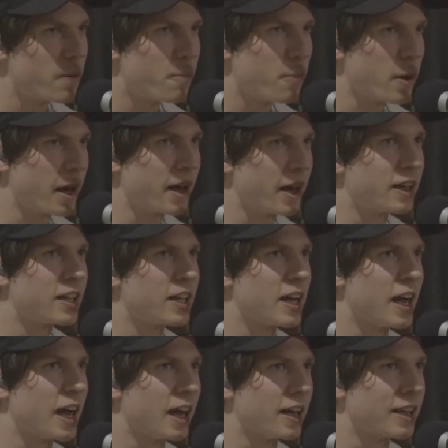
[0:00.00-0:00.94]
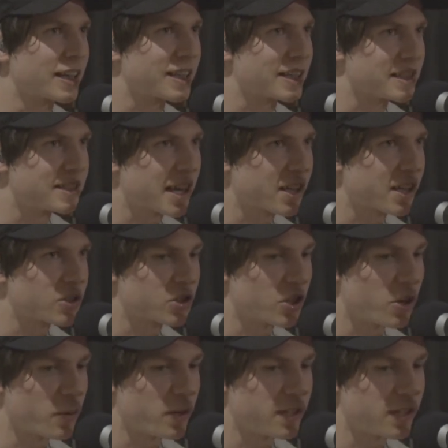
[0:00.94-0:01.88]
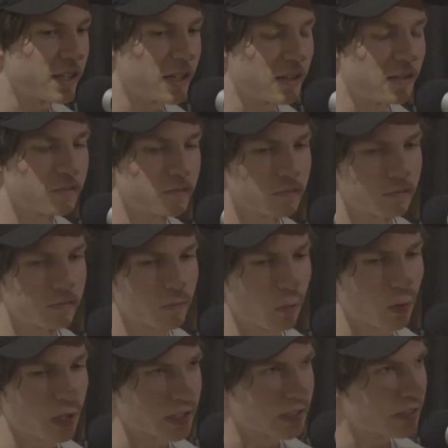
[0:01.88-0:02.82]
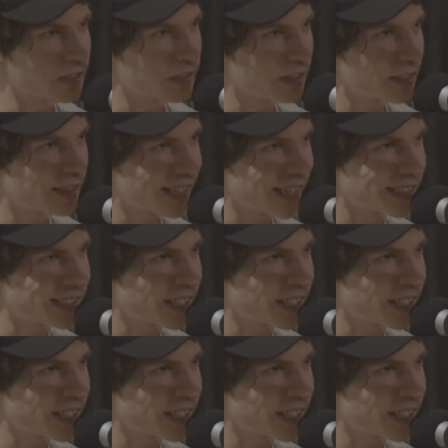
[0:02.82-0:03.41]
But like the second show we did was, like I